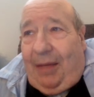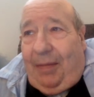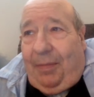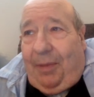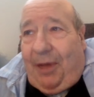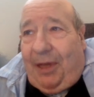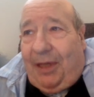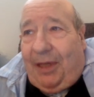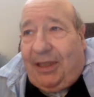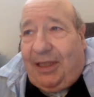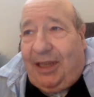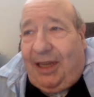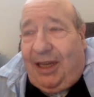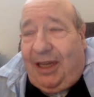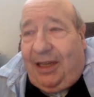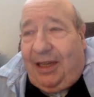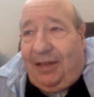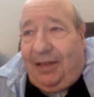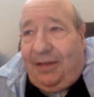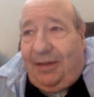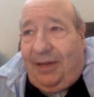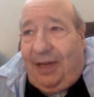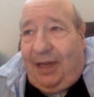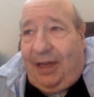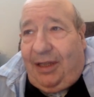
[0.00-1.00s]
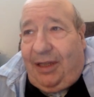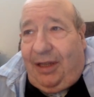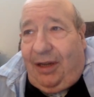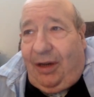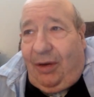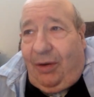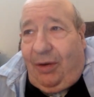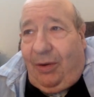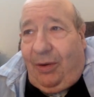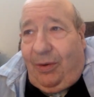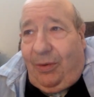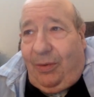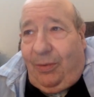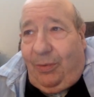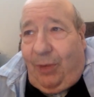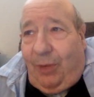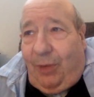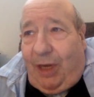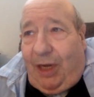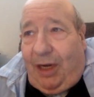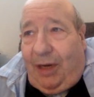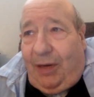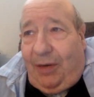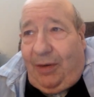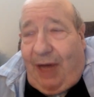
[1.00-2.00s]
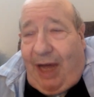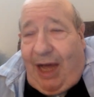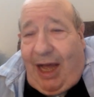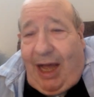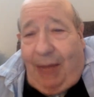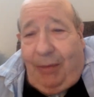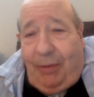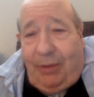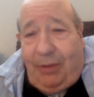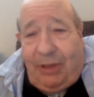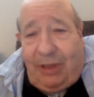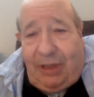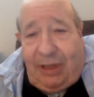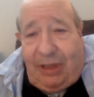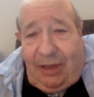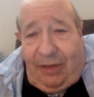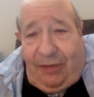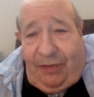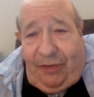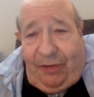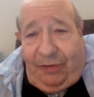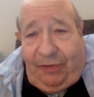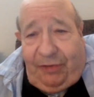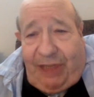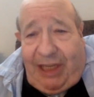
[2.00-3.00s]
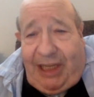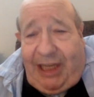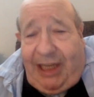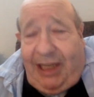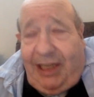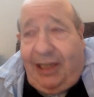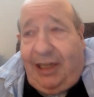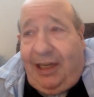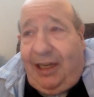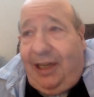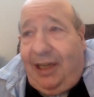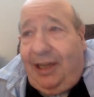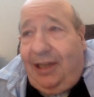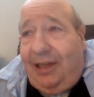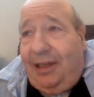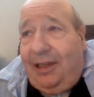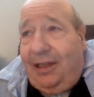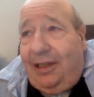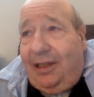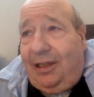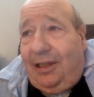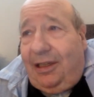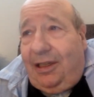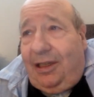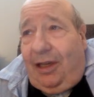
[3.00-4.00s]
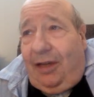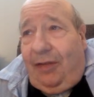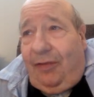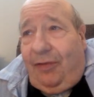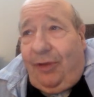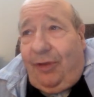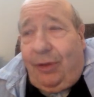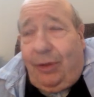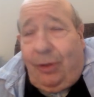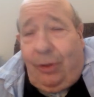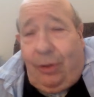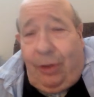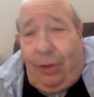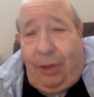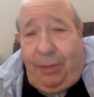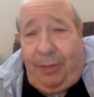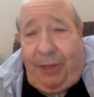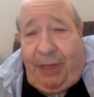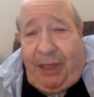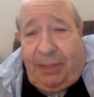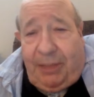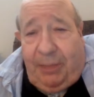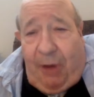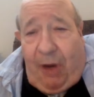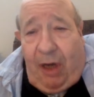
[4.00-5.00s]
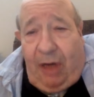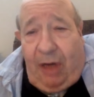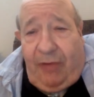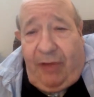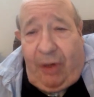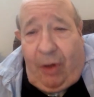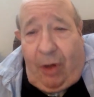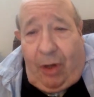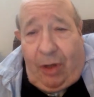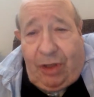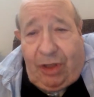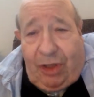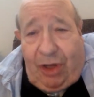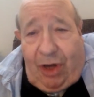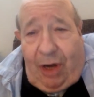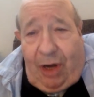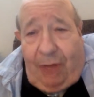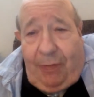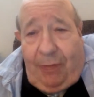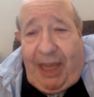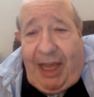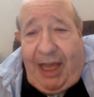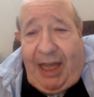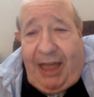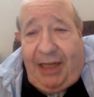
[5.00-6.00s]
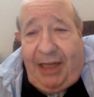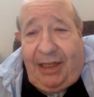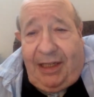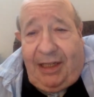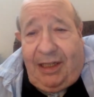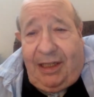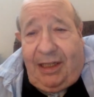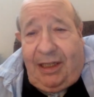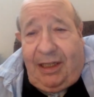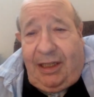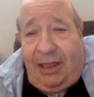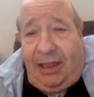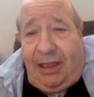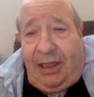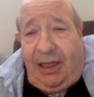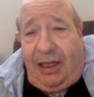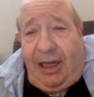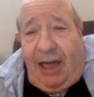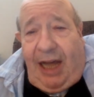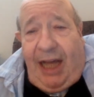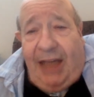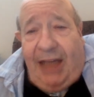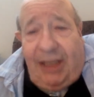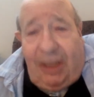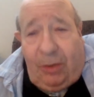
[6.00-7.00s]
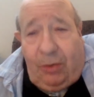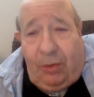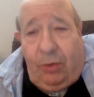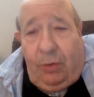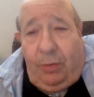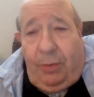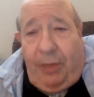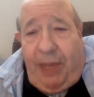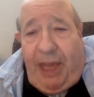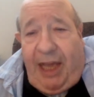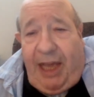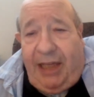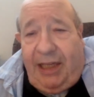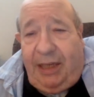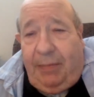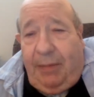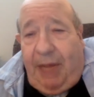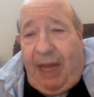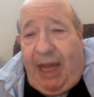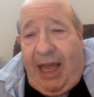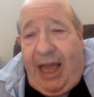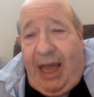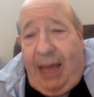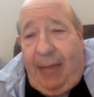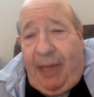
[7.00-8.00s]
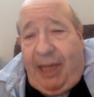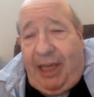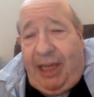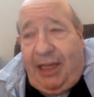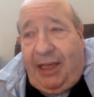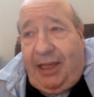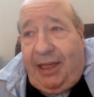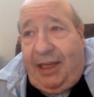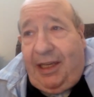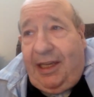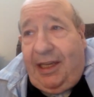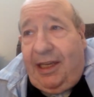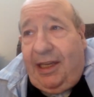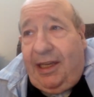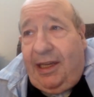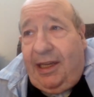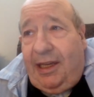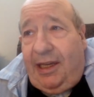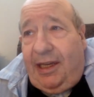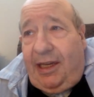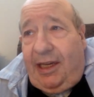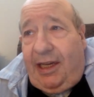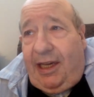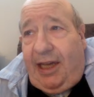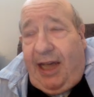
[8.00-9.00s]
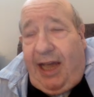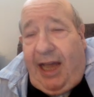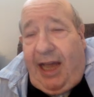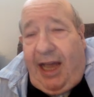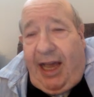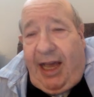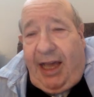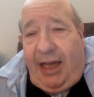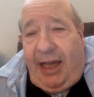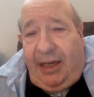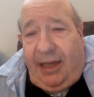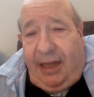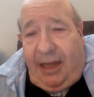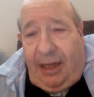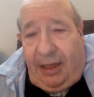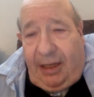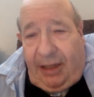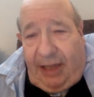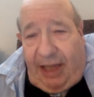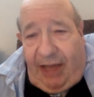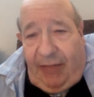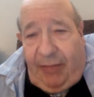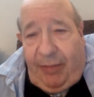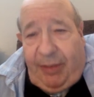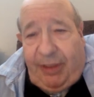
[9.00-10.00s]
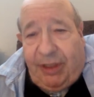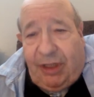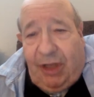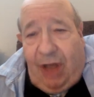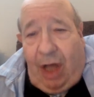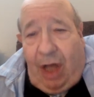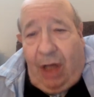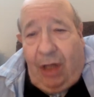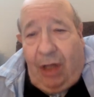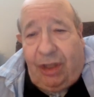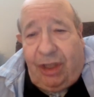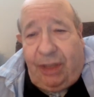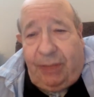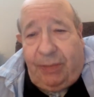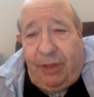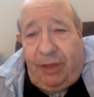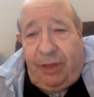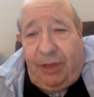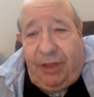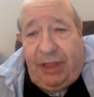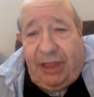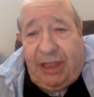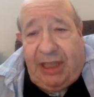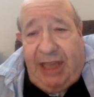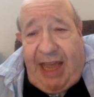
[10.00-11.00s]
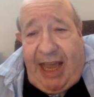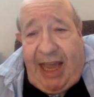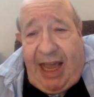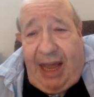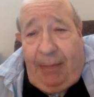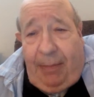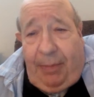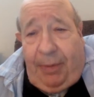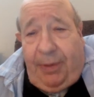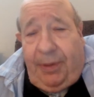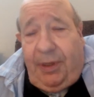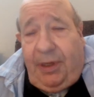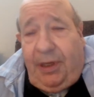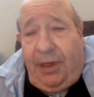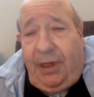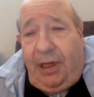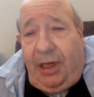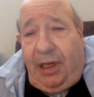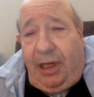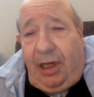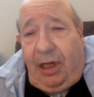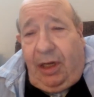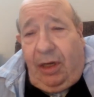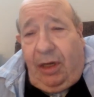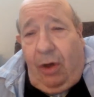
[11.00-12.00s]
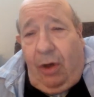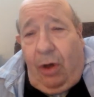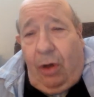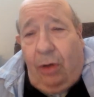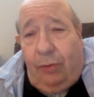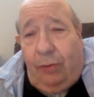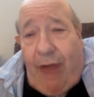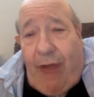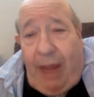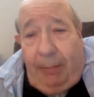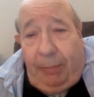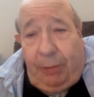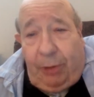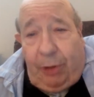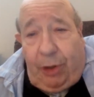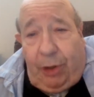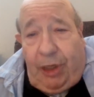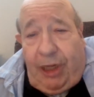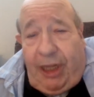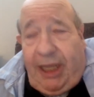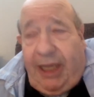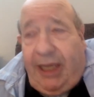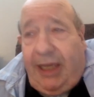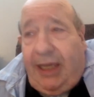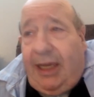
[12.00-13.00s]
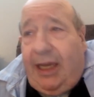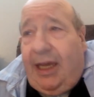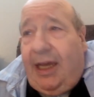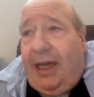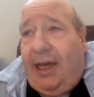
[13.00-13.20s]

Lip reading: But, when I was 15, Phil heard me as part of an all-star band, high school band in Miami, and gave me a scholarship to this camp called Ramblerny,